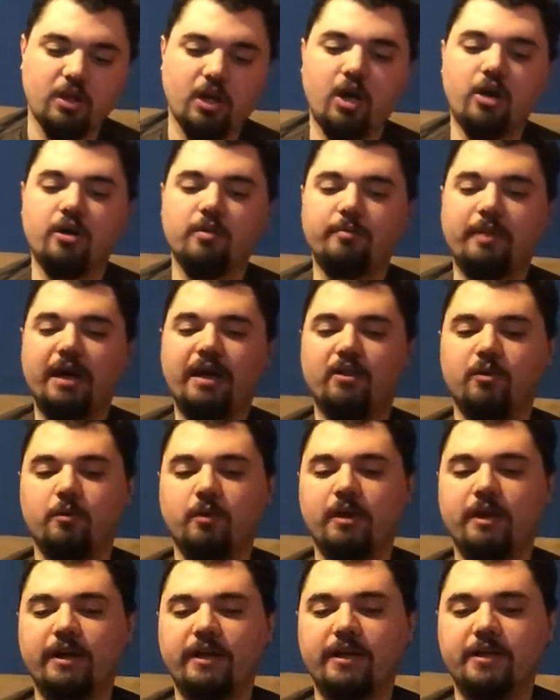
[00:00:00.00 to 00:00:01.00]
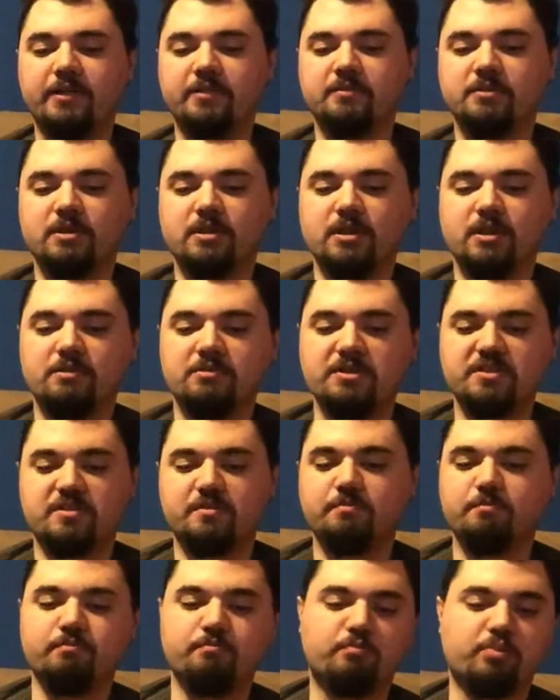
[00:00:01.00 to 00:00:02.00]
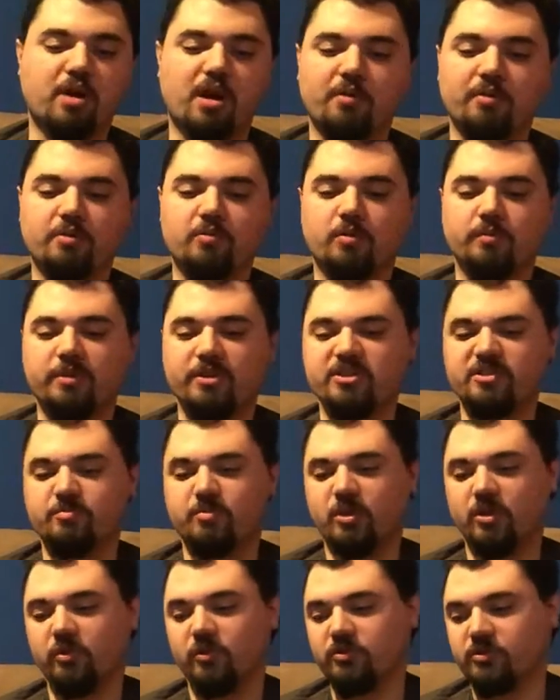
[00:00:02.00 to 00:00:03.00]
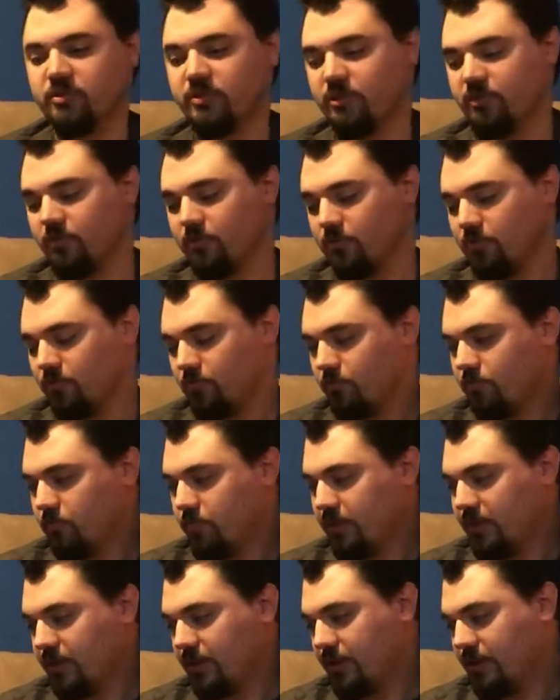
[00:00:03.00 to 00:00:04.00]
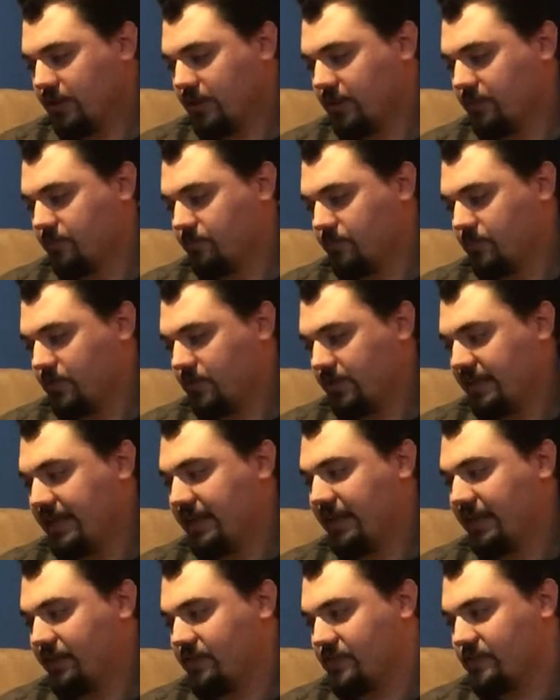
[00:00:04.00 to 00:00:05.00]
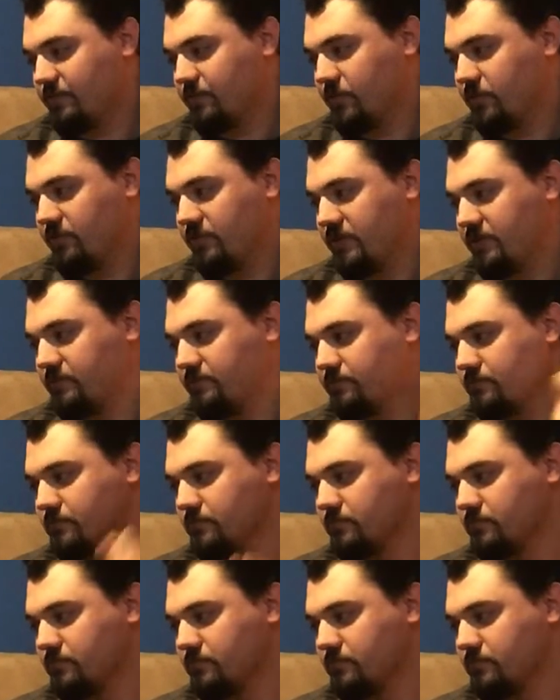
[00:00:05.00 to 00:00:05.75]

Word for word: Oh, and by the way, this probably won't be a spoiler to you, but um, the ending of this movie,